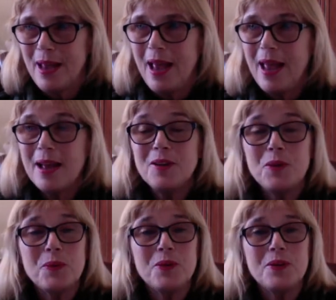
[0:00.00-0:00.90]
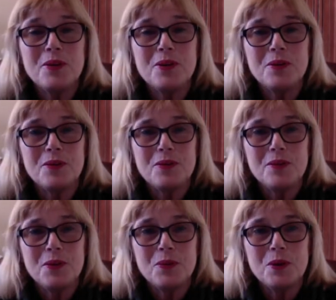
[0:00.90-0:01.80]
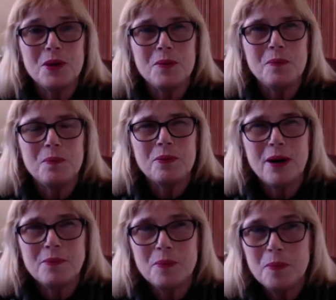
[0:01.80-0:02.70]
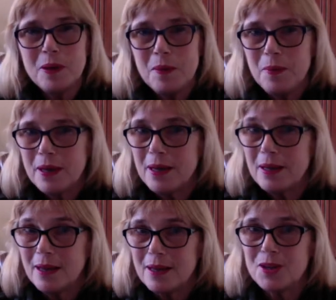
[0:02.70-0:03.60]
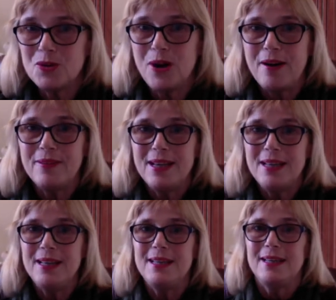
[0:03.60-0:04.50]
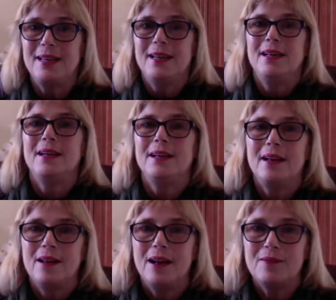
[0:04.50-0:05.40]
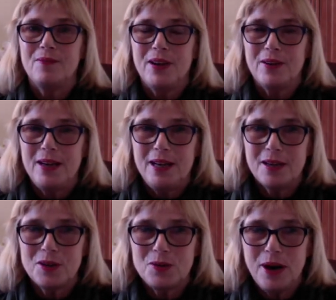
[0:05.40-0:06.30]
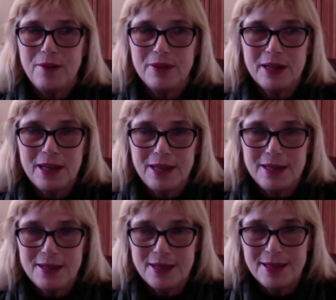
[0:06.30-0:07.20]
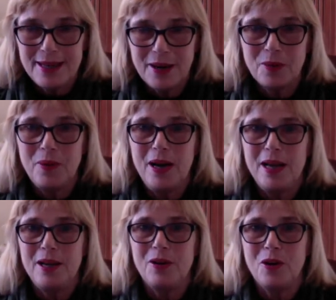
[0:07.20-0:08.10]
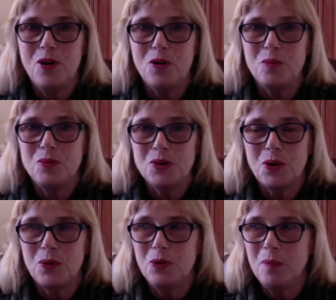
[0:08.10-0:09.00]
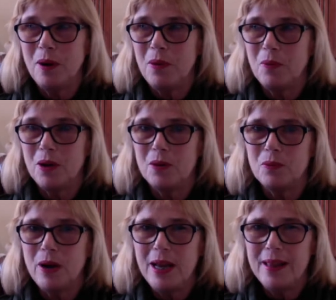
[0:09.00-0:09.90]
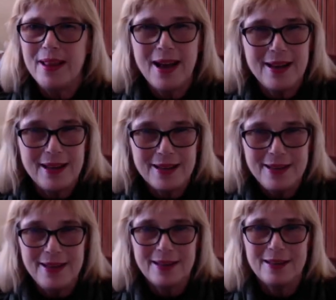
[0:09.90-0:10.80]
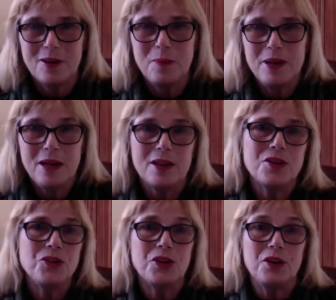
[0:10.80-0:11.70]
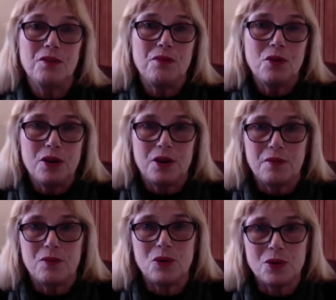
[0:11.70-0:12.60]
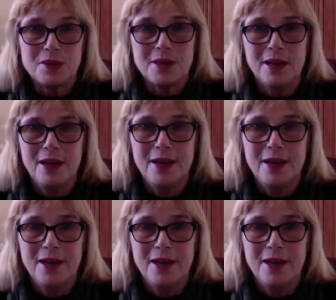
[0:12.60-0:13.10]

and you would probably be extravagant, very extravagant decorating your home. So you might want to rein that in a little bit, unless you can afford it, of course.